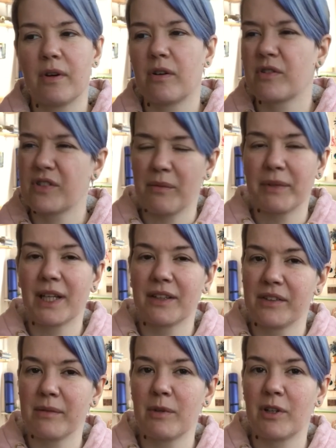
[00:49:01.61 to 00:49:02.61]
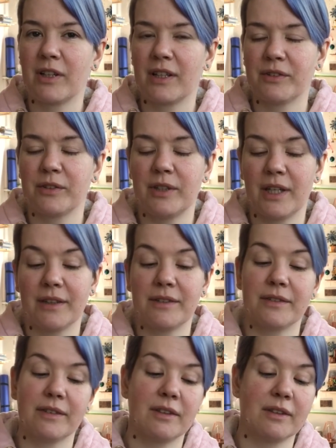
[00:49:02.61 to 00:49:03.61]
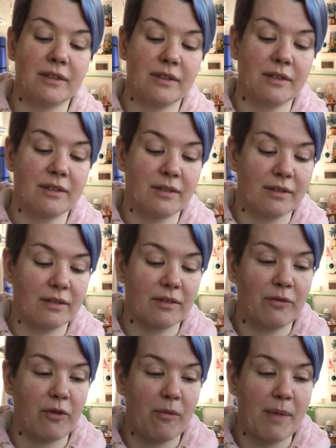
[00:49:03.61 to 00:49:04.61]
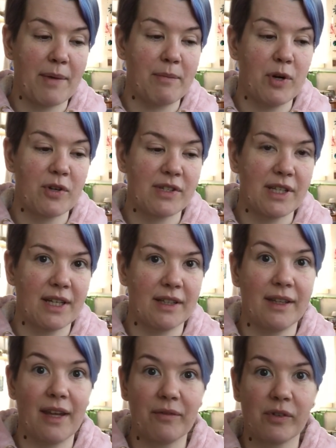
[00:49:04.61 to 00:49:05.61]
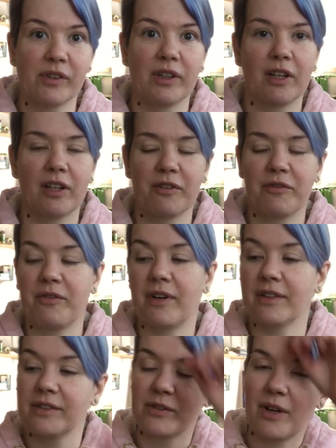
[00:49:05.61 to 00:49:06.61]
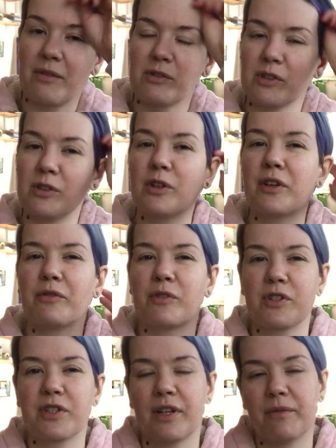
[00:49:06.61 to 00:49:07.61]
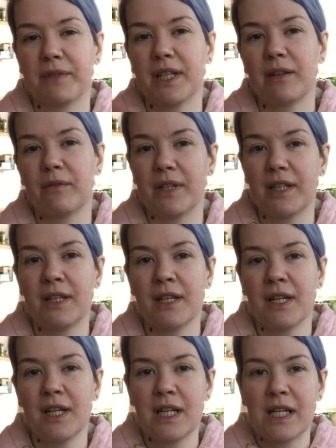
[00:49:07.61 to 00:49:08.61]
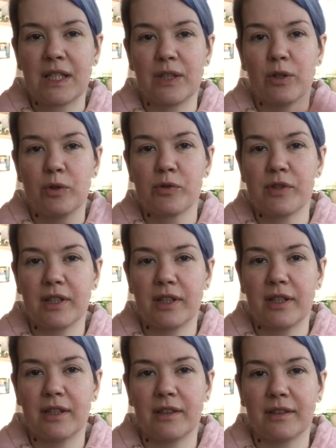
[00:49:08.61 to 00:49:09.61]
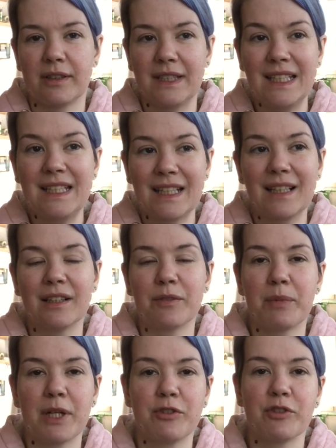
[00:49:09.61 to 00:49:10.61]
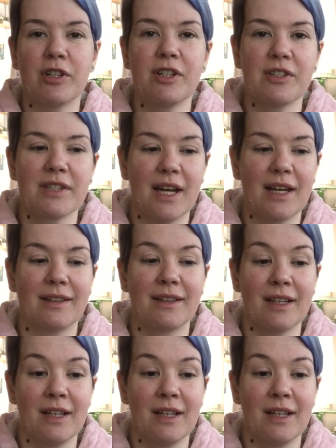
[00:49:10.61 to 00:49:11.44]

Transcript: or something similar to that, for my birthday, and that was a lot of fun. So I was looking for something with those detailed pictures, and